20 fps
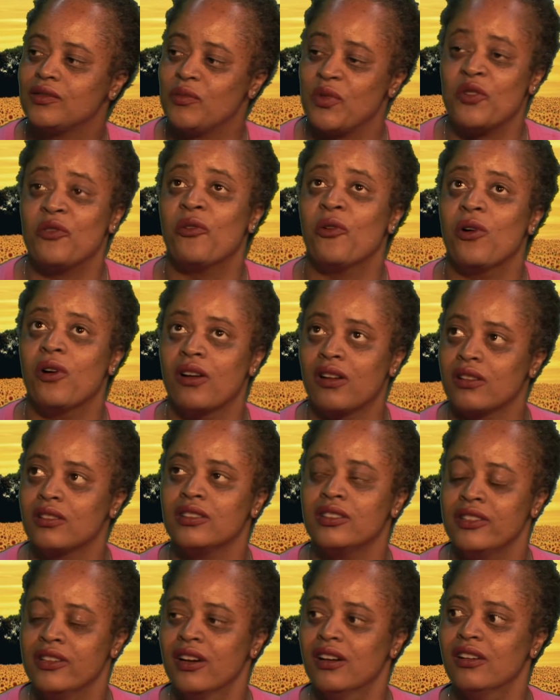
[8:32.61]
Before,
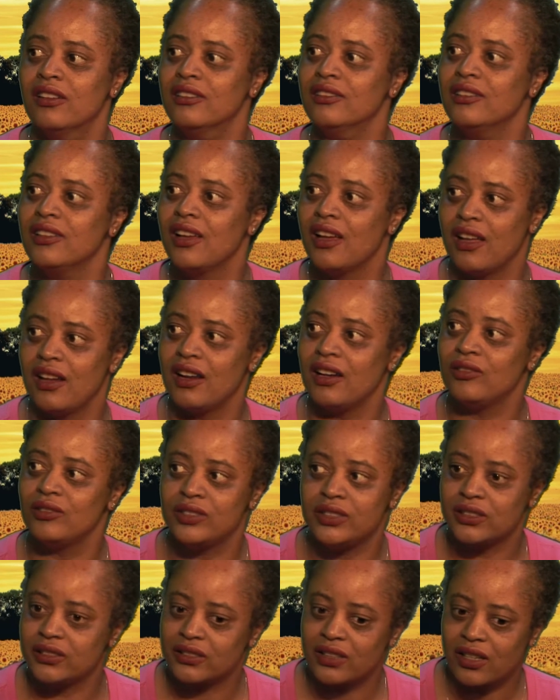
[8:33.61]
and I was
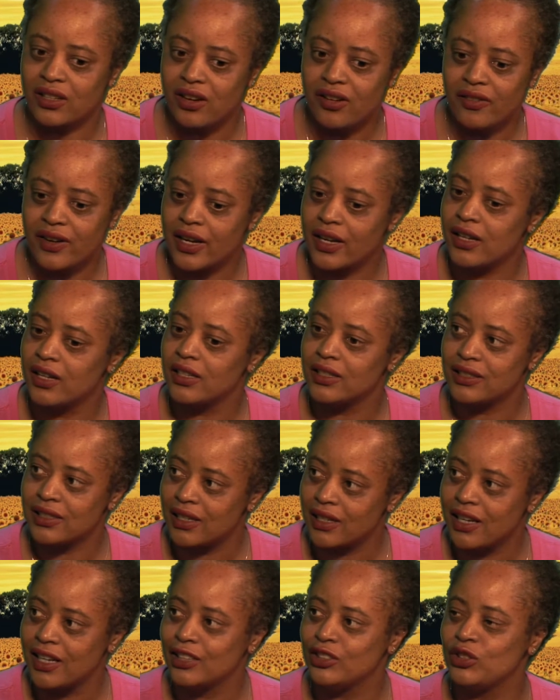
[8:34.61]
just like, all right, cuz, I
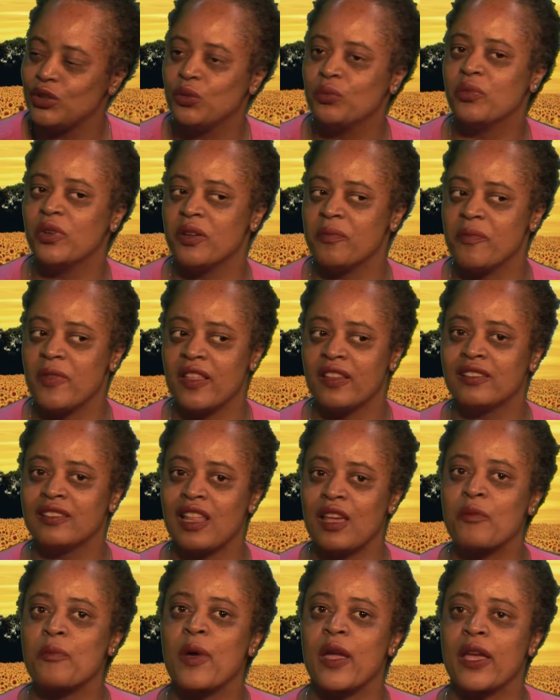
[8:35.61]
got you. But it's
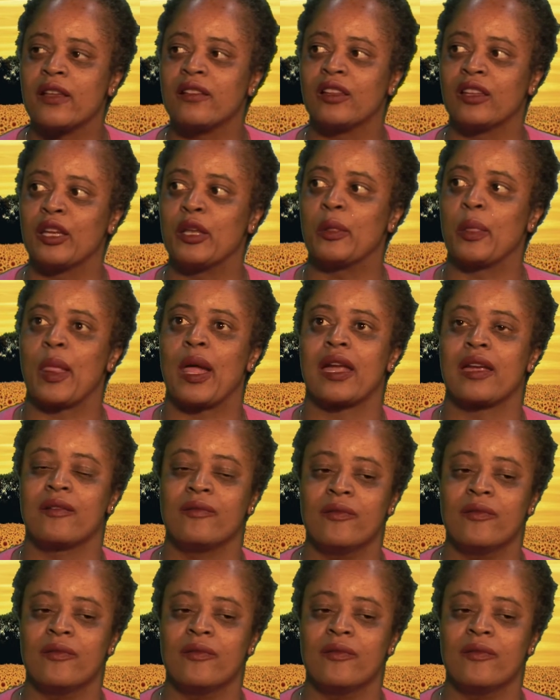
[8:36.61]
like mainly like